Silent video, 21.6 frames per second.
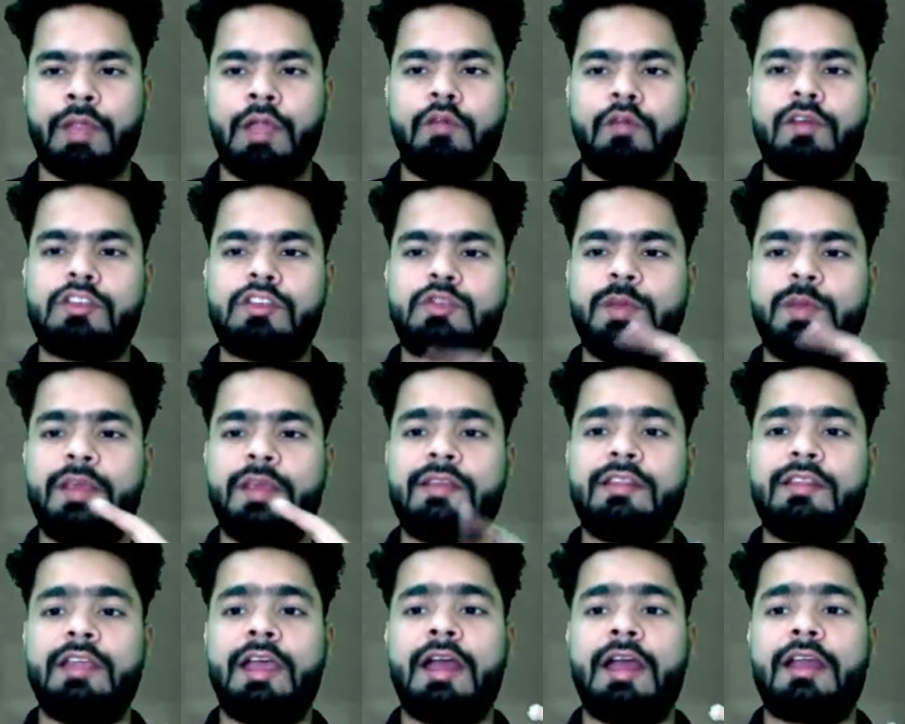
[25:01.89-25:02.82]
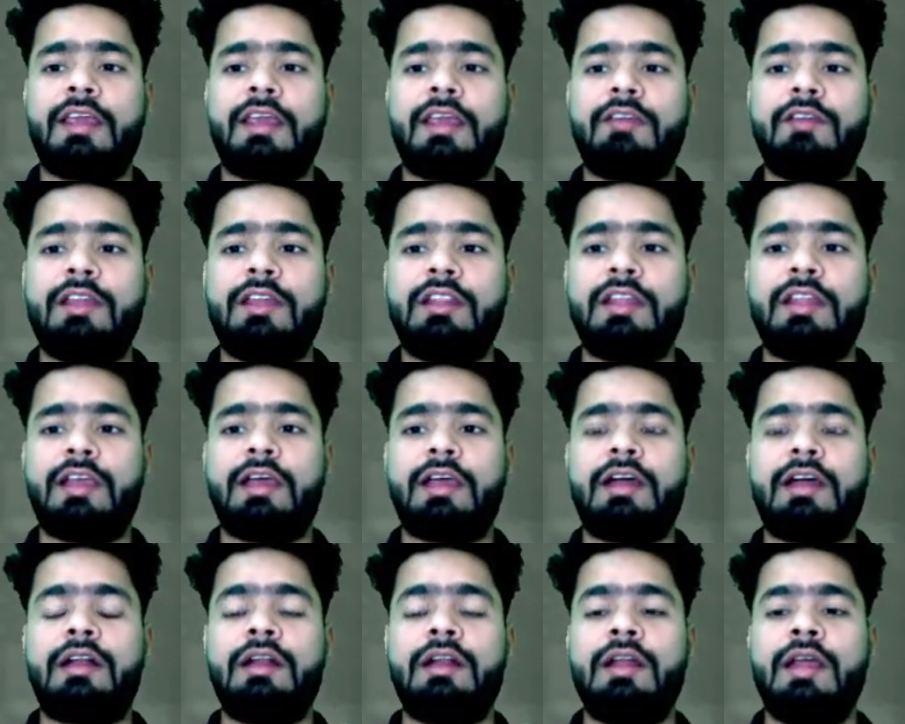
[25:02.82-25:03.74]
which means they are giving
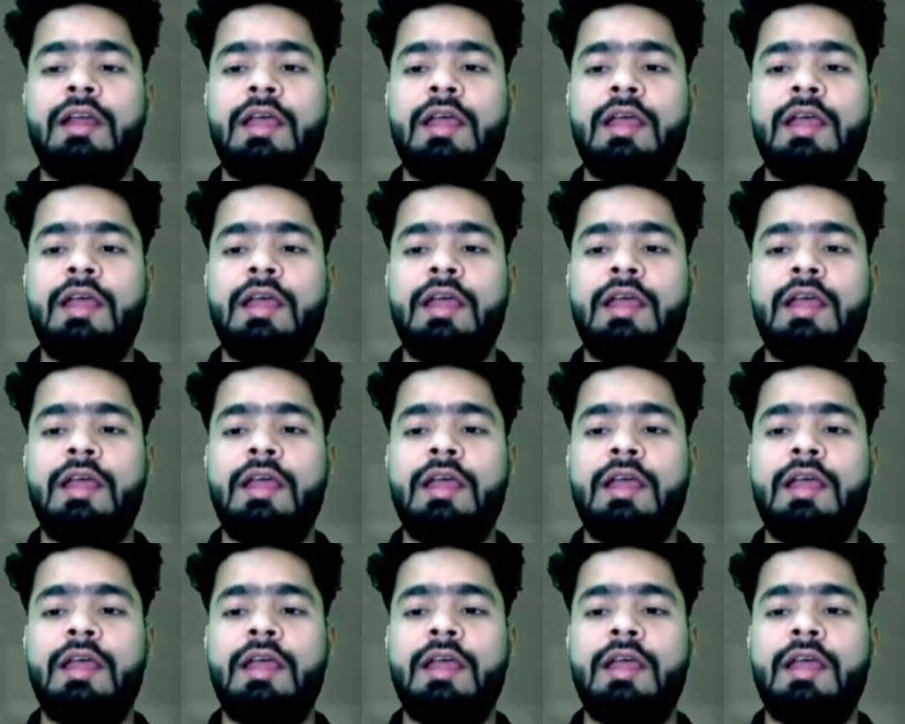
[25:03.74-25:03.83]
their